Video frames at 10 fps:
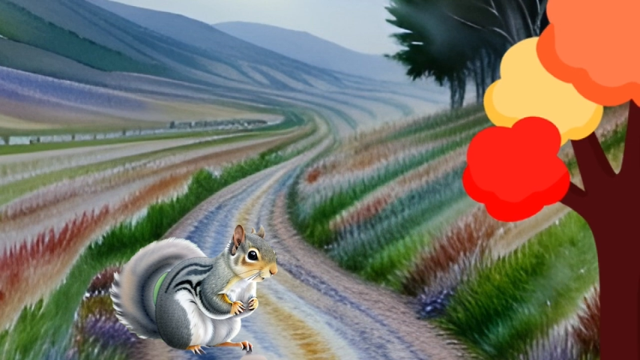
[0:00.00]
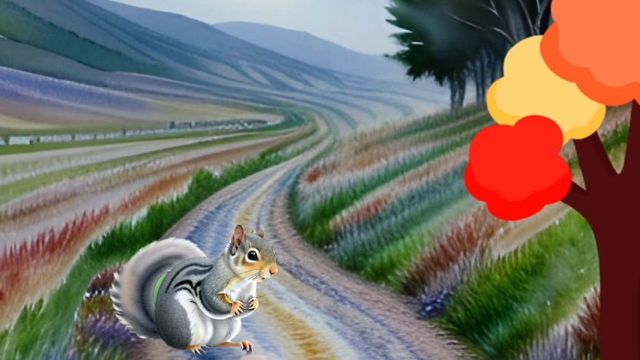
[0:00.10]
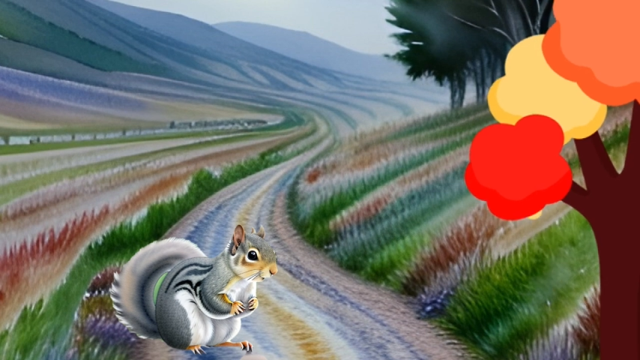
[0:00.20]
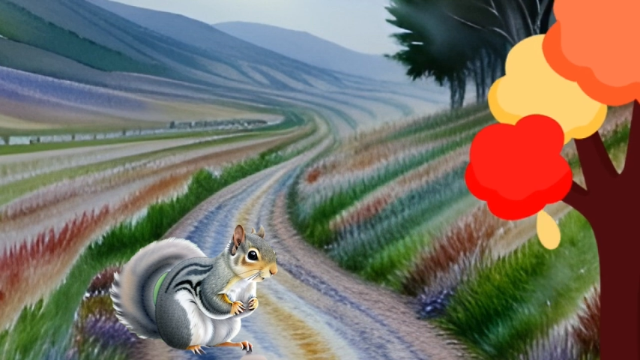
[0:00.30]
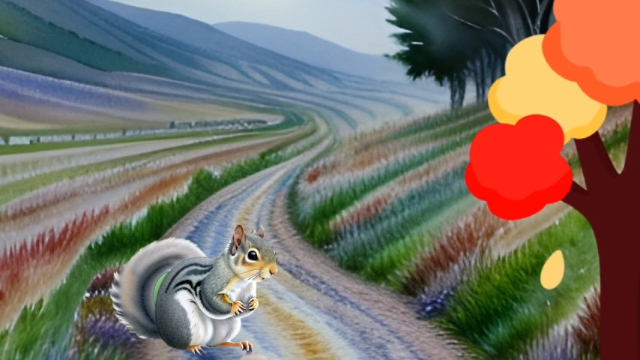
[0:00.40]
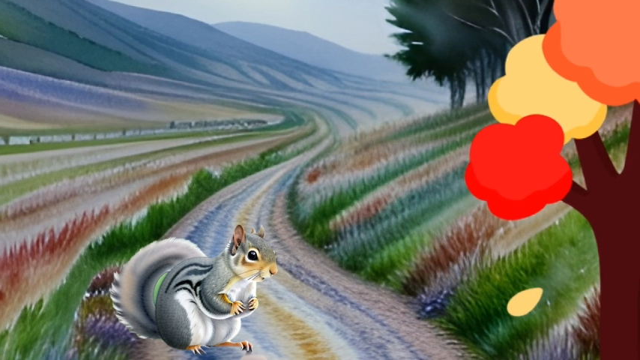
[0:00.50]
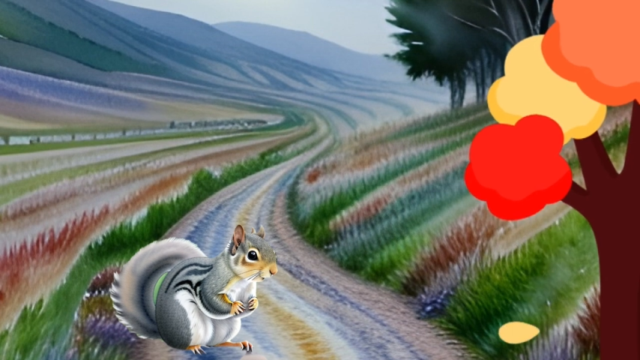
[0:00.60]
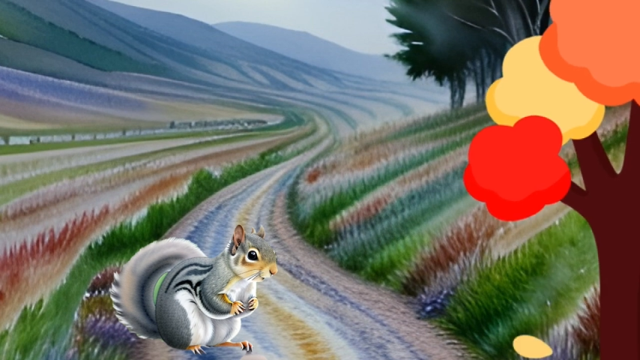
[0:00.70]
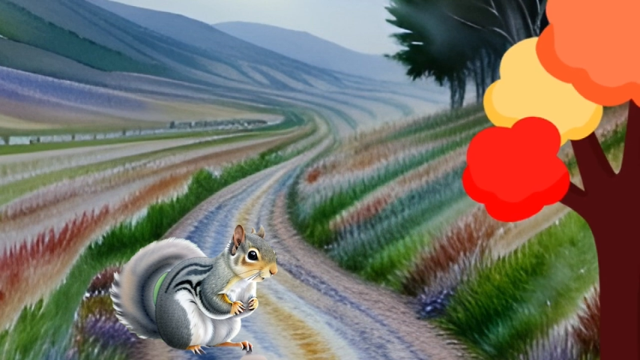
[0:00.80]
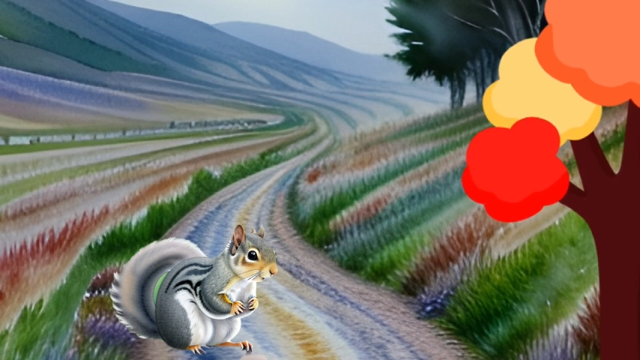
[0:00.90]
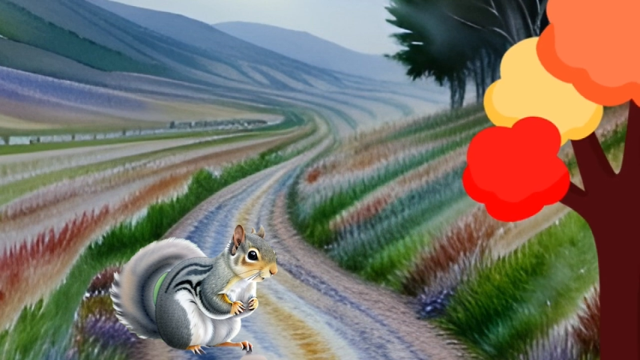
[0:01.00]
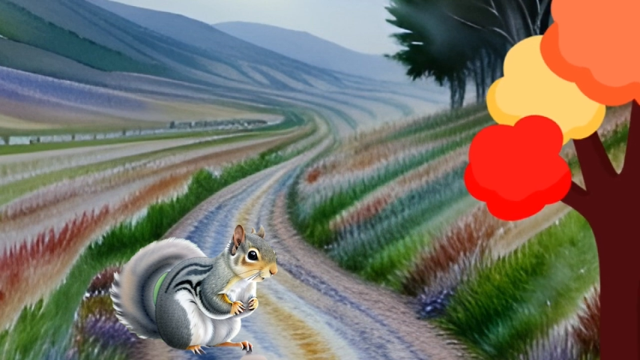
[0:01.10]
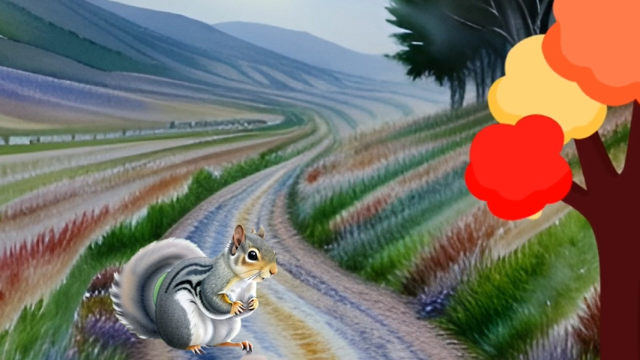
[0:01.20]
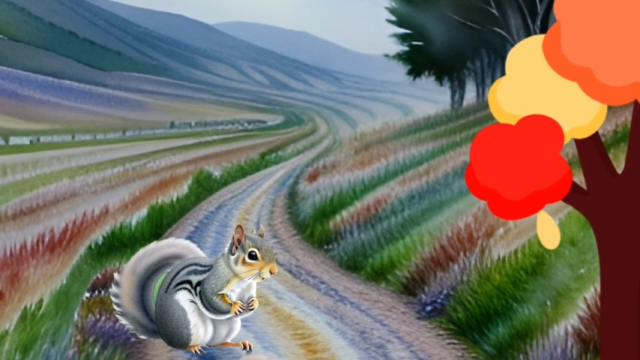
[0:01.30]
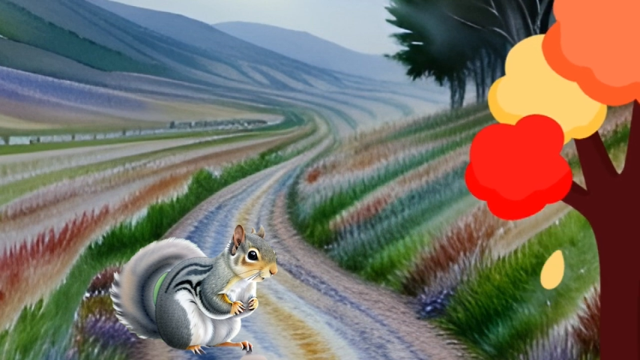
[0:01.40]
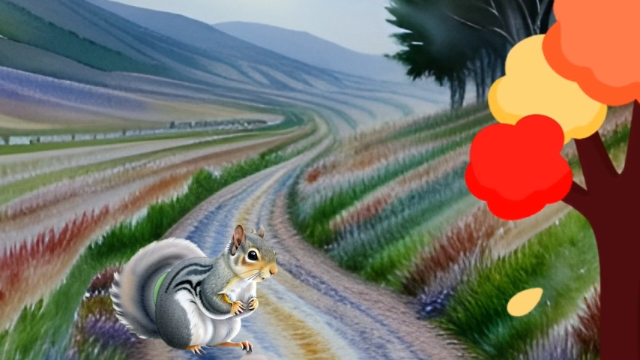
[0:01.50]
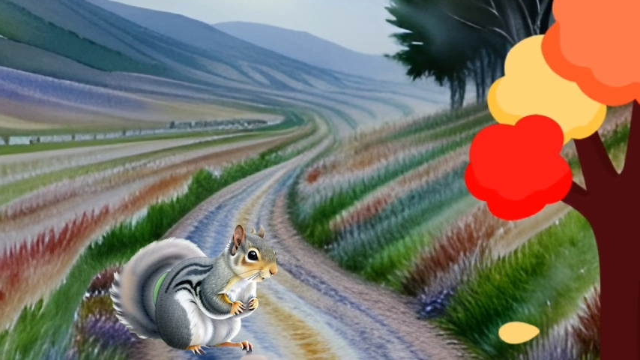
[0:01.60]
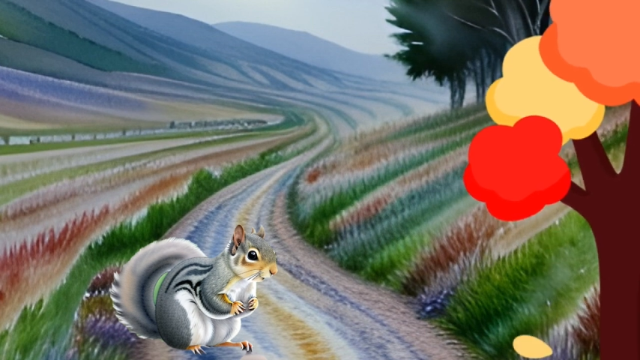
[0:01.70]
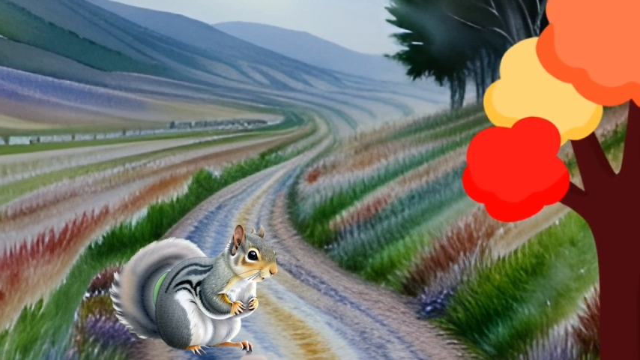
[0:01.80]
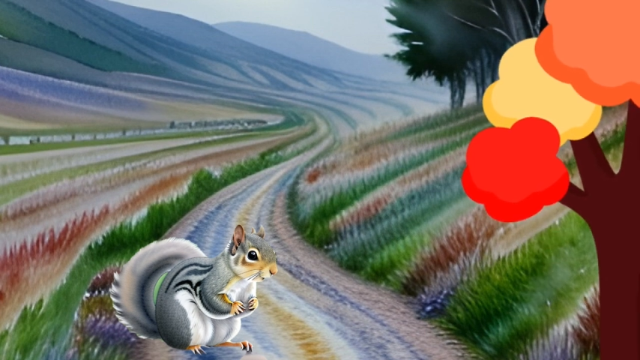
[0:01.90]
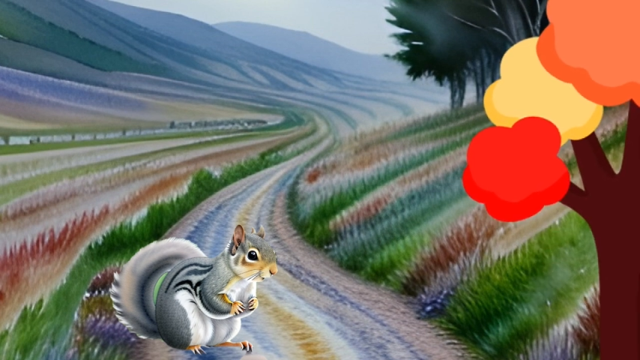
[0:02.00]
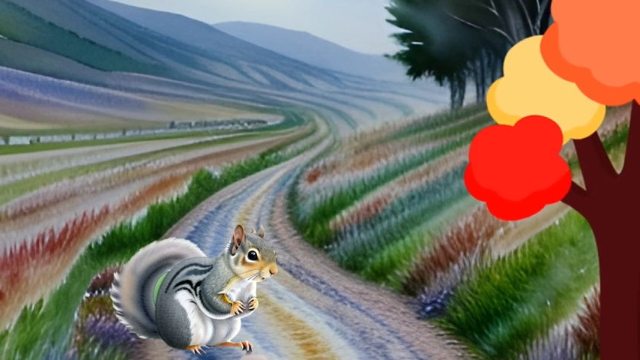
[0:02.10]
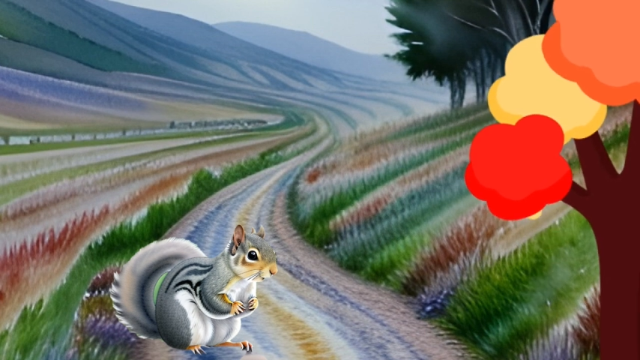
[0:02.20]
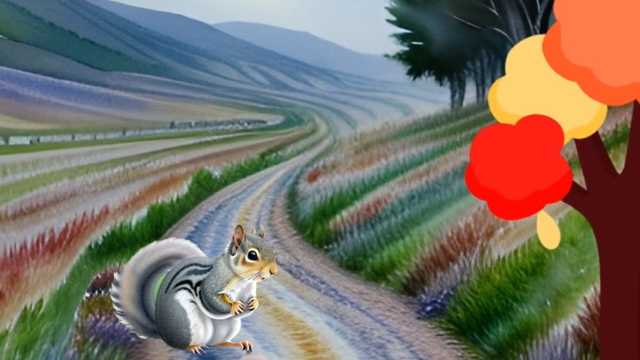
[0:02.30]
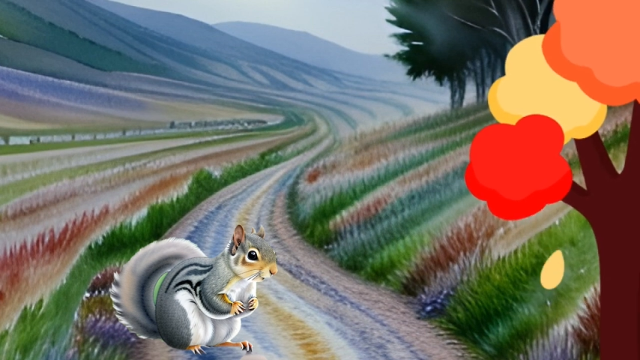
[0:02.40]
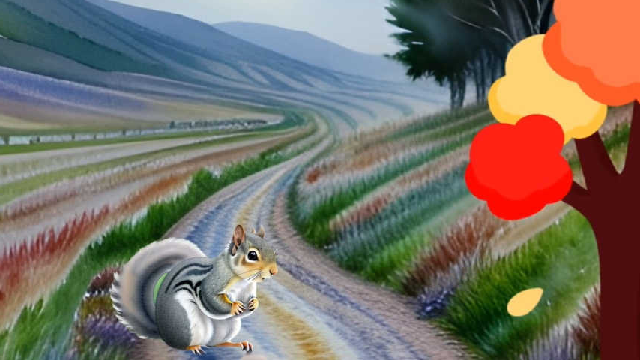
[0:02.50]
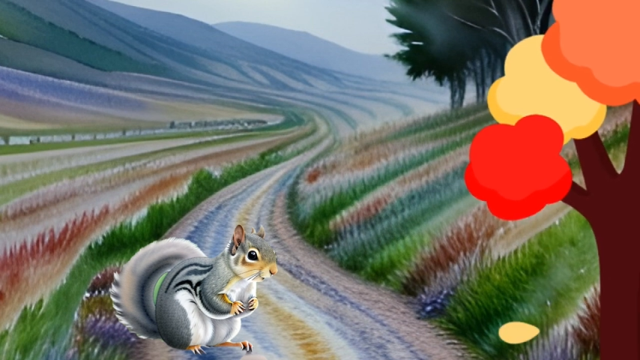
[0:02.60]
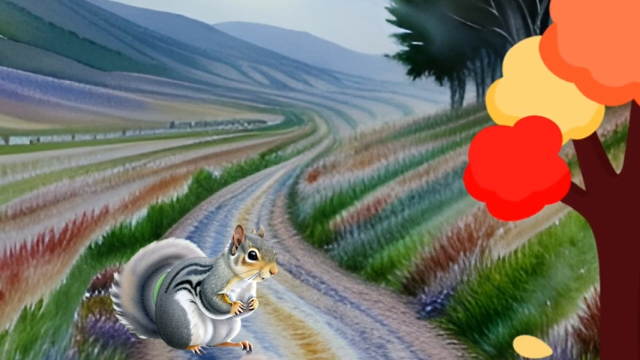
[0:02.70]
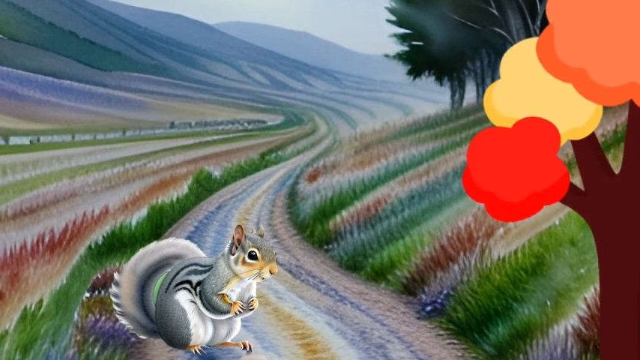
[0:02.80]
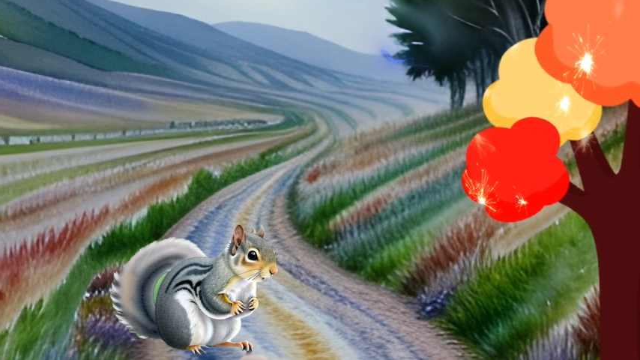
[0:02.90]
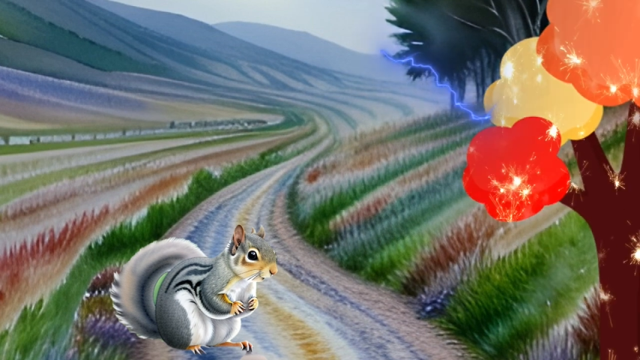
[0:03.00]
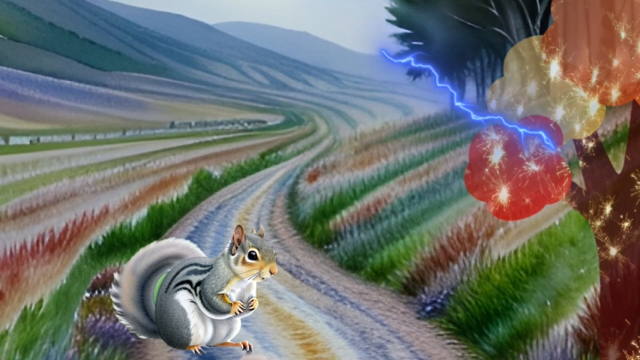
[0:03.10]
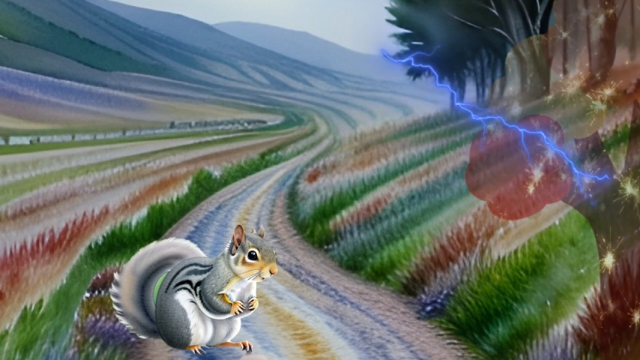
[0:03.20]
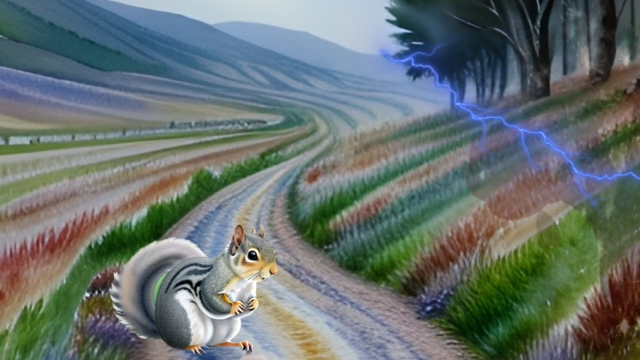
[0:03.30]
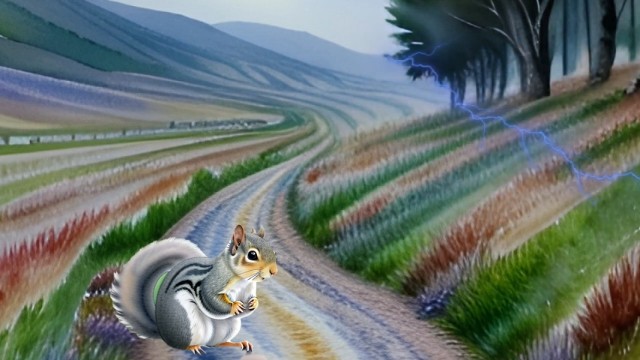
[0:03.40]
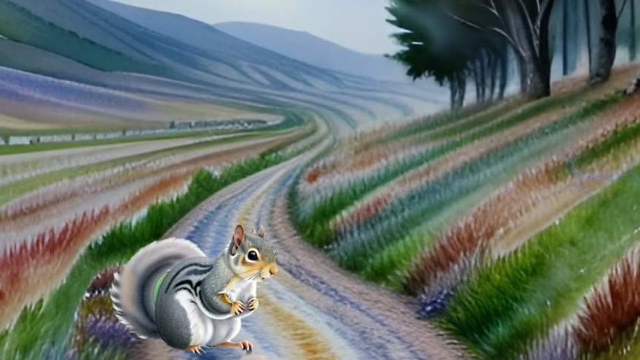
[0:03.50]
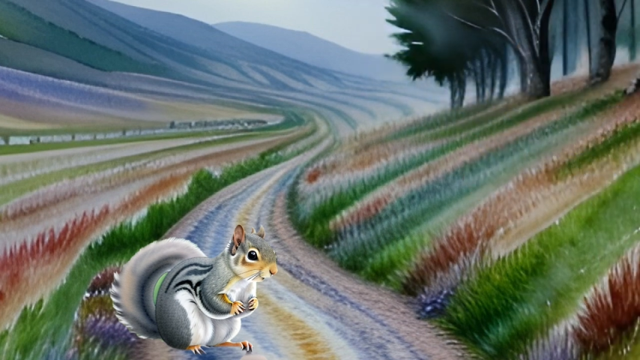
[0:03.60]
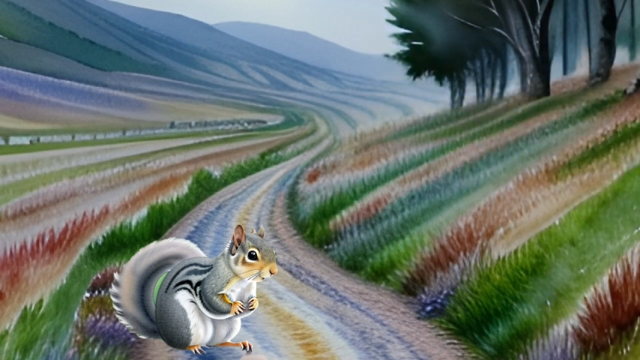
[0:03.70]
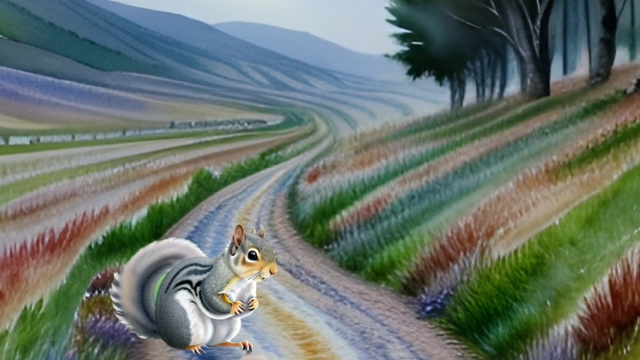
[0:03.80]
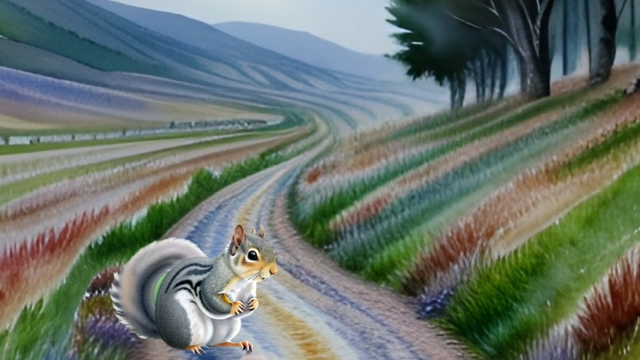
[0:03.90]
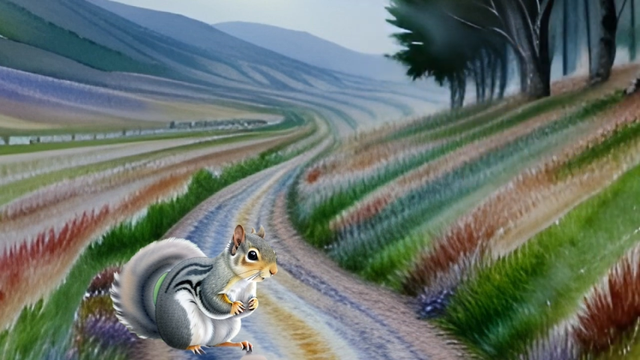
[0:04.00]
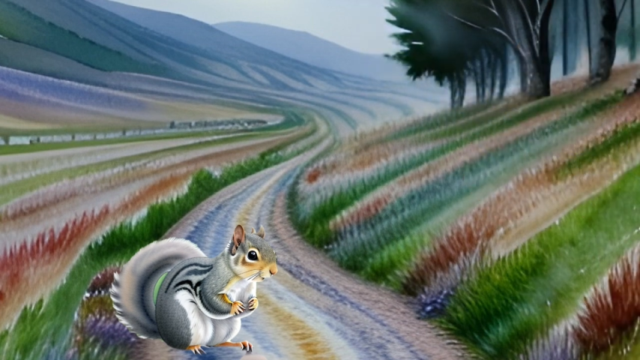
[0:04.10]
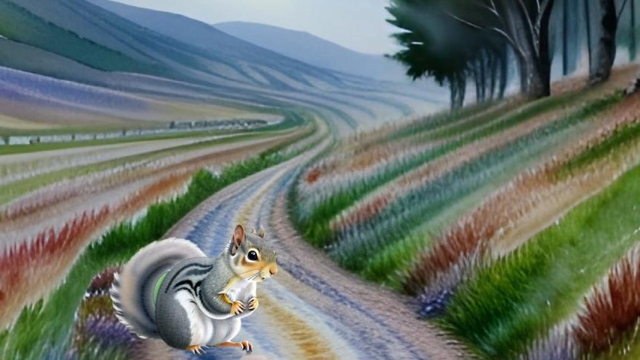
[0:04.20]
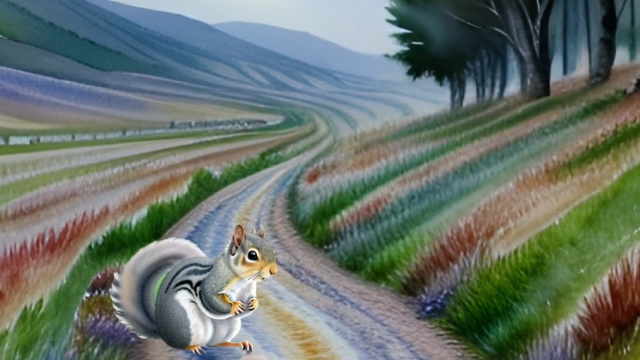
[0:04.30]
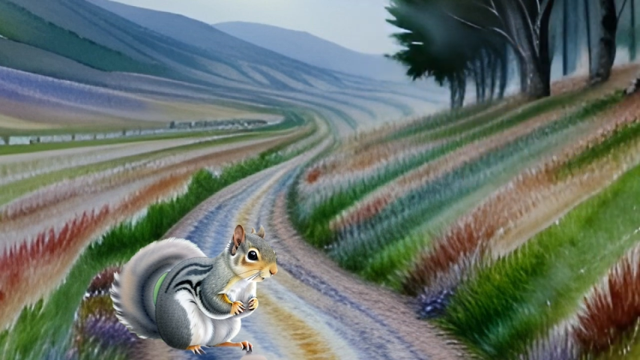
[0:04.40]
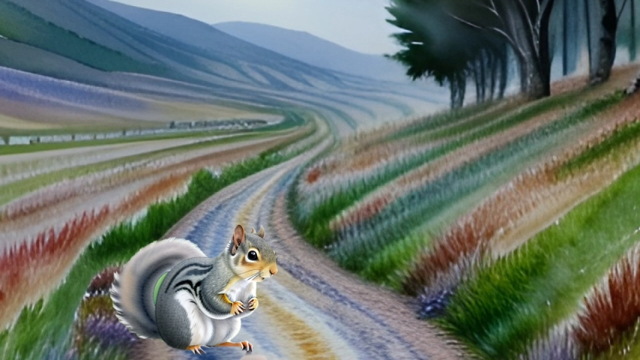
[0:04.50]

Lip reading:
Nobody's mouth can be seen.